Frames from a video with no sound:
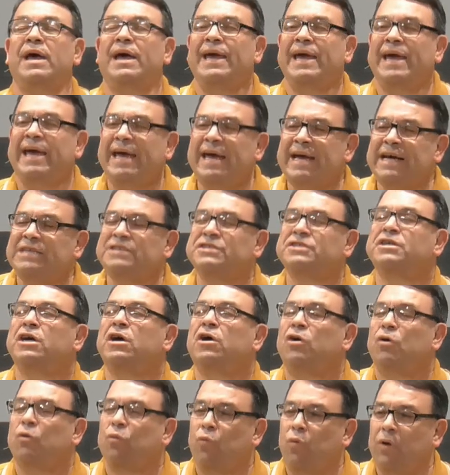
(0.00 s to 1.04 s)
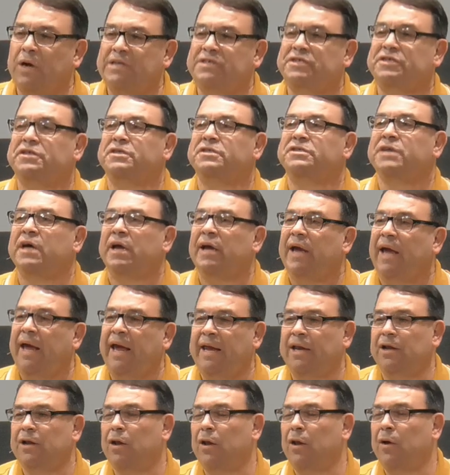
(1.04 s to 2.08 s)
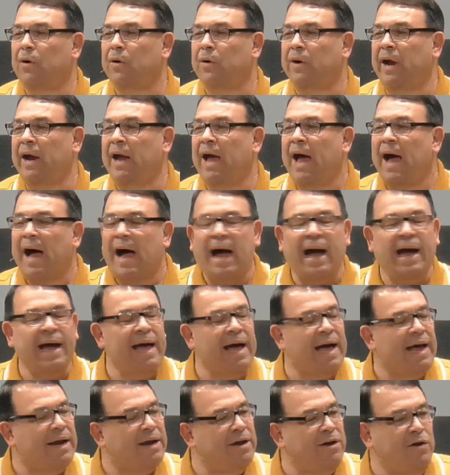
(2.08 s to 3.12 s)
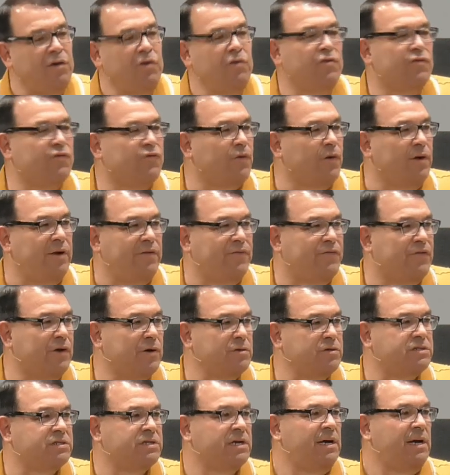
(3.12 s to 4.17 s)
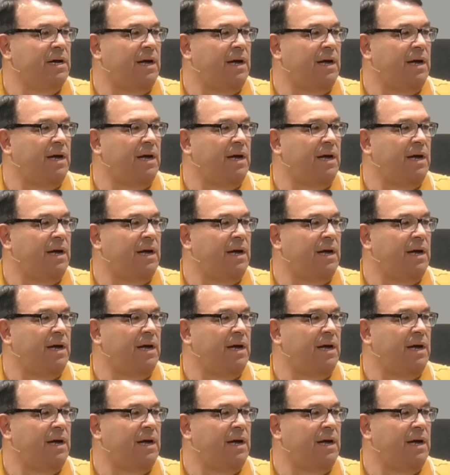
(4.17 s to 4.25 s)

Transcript: his riches in glory. I got news for you, folks.